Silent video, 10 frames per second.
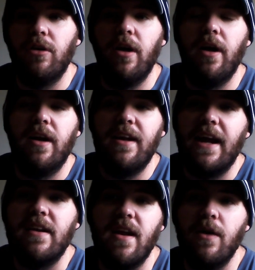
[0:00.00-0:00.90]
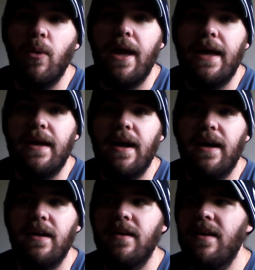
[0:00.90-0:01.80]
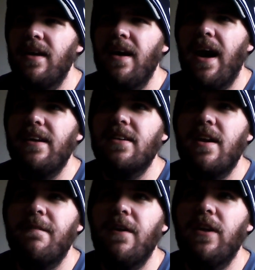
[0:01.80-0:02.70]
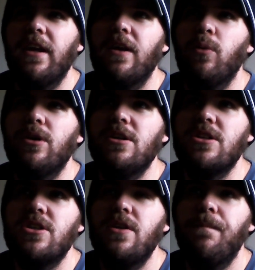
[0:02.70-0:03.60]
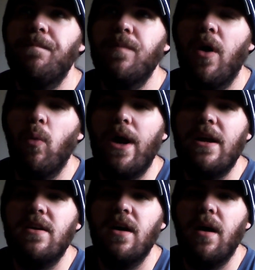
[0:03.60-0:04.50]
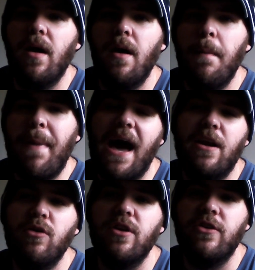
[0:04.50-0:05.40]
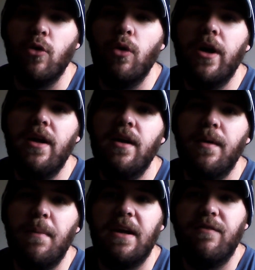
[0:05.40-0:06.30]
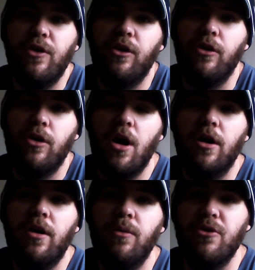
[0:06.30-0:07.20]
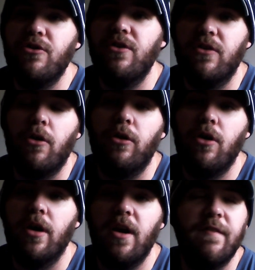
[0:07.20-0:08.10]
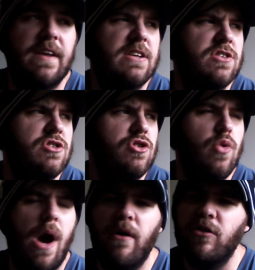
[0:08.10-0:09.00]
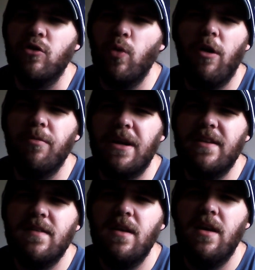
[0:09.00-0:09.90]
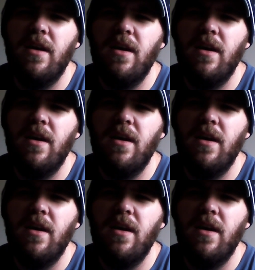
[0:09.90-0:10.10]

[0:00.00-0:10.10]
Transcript: or connect in any way. I just kind of felt like it was a way to pad out the story and make it feel a little longer, which it's already long enough. I think it's 2 hours and 12 minutes,